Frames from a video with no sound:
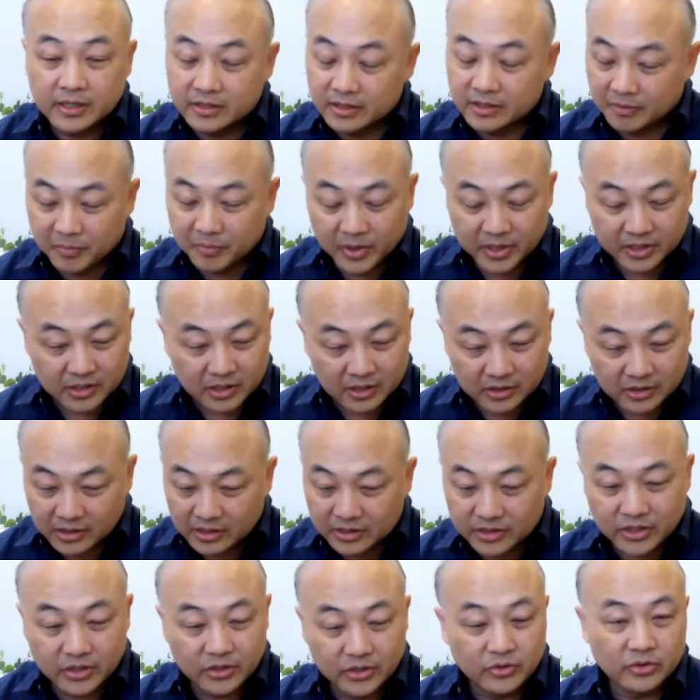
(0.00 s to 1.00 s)
I mean, it's going to
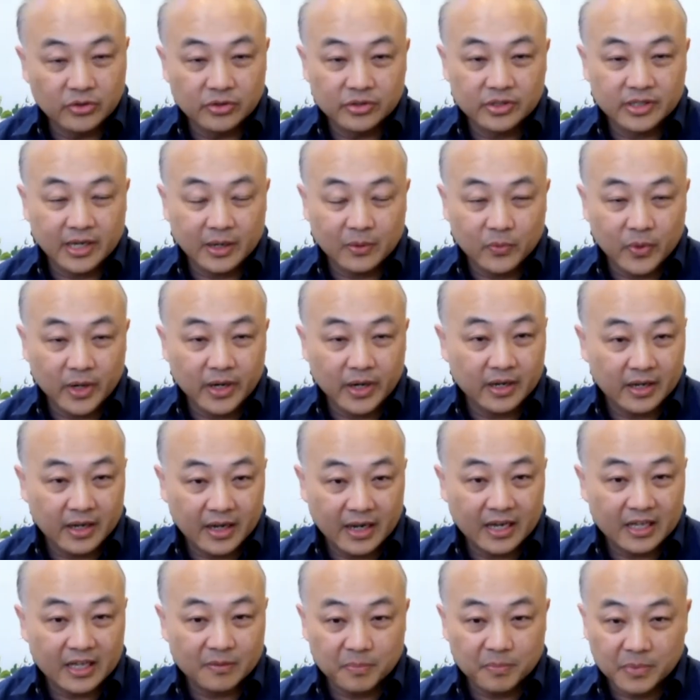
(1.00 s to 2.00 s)
continue the same way it
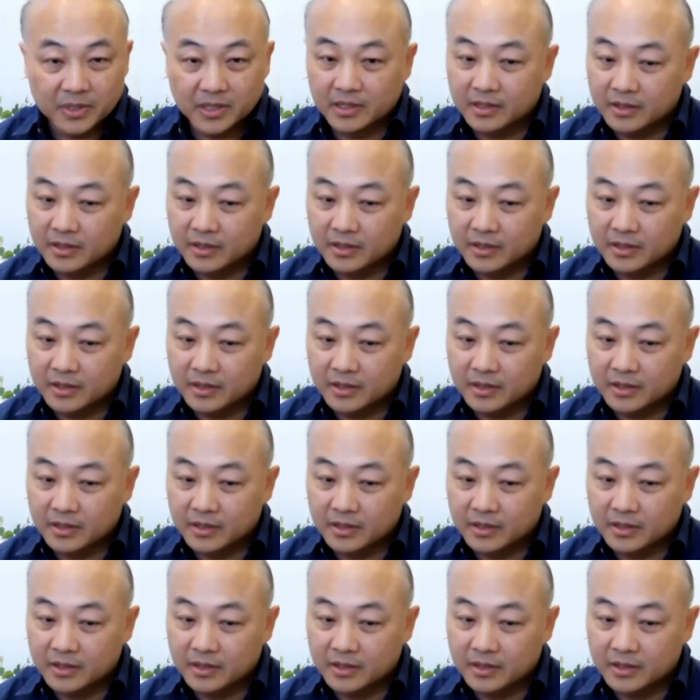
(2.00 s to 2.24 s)
has been.